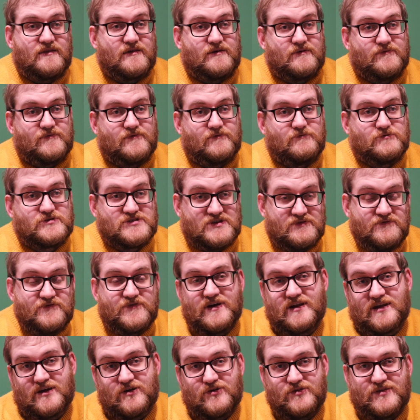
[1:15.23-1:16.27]
That was in
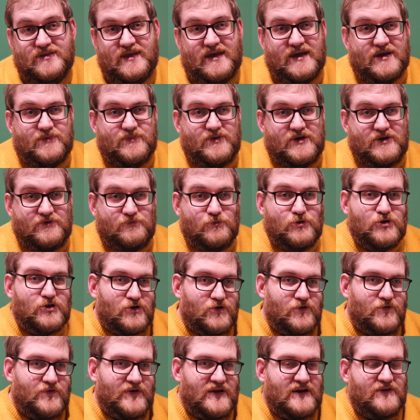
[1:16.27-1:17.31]
fairly good nick, but it wouldn't
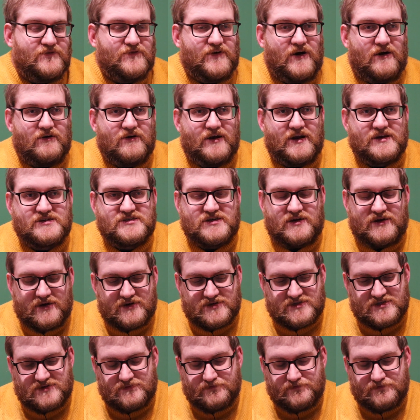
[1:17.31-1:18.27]
go very far on a charge.